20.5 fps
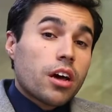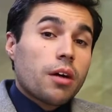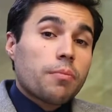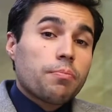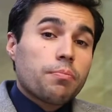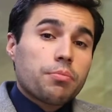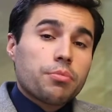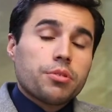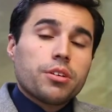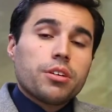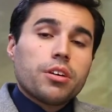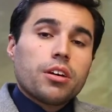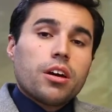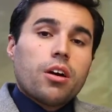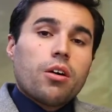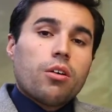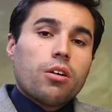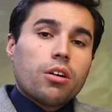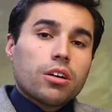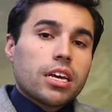up
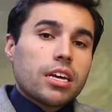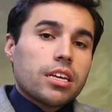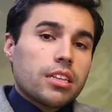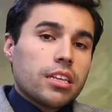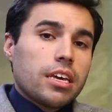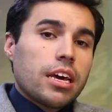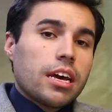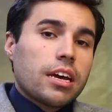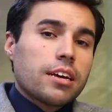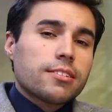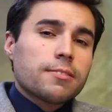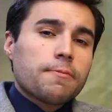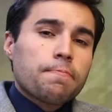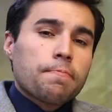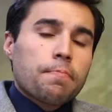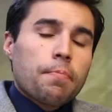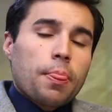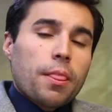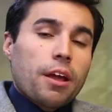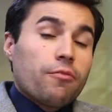on ideas.
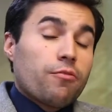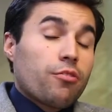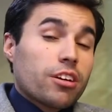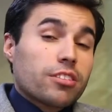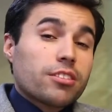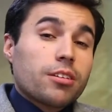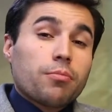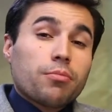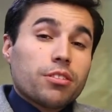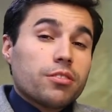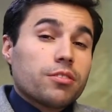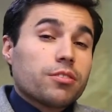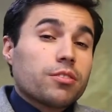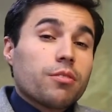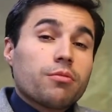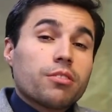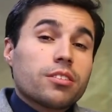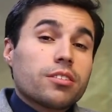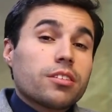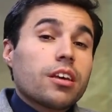And for example, if
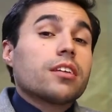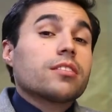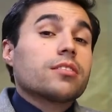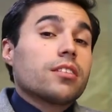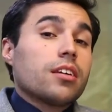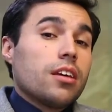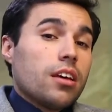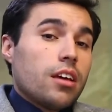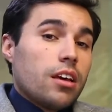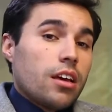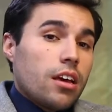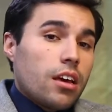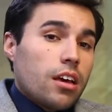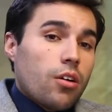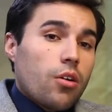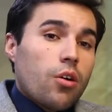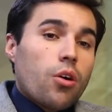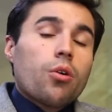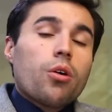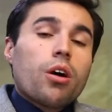someone says,
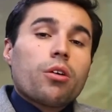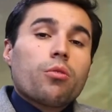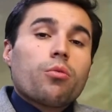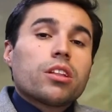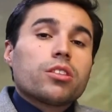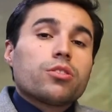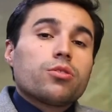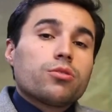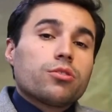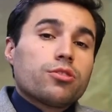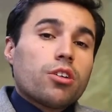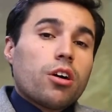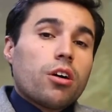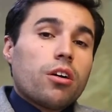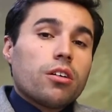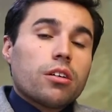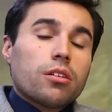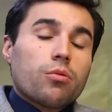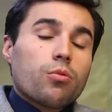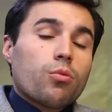oh, I want to
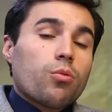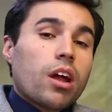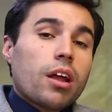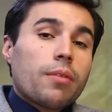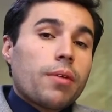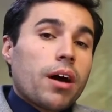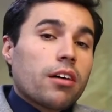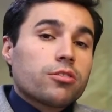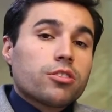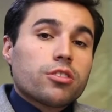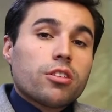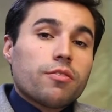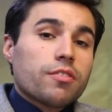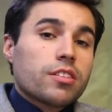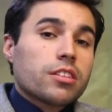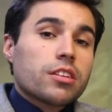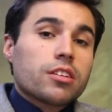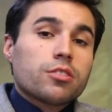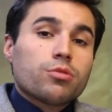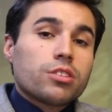solve, what about
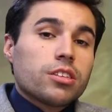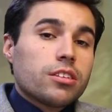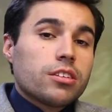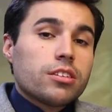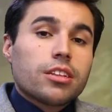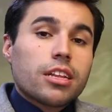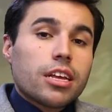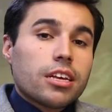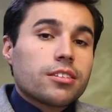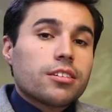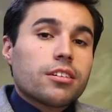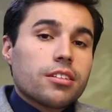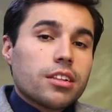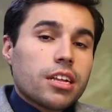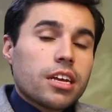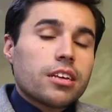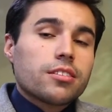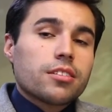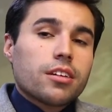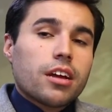solving this with this laser and
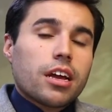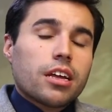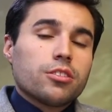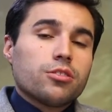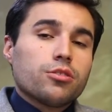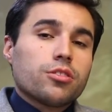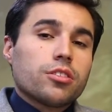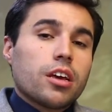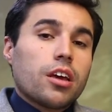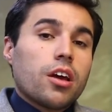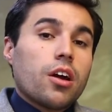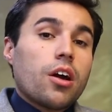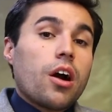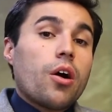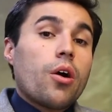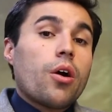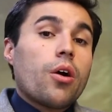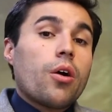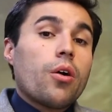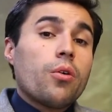laser? And you say,
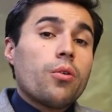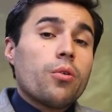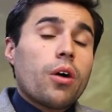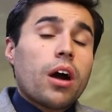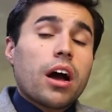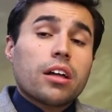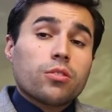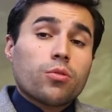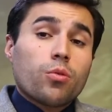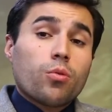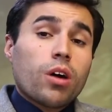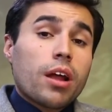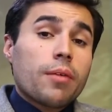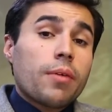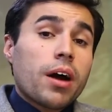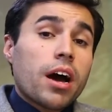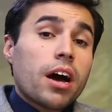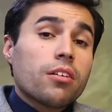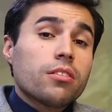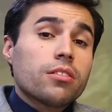oh, and what
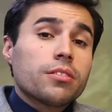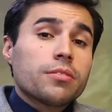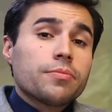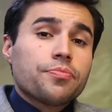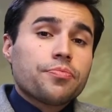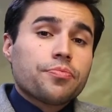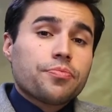about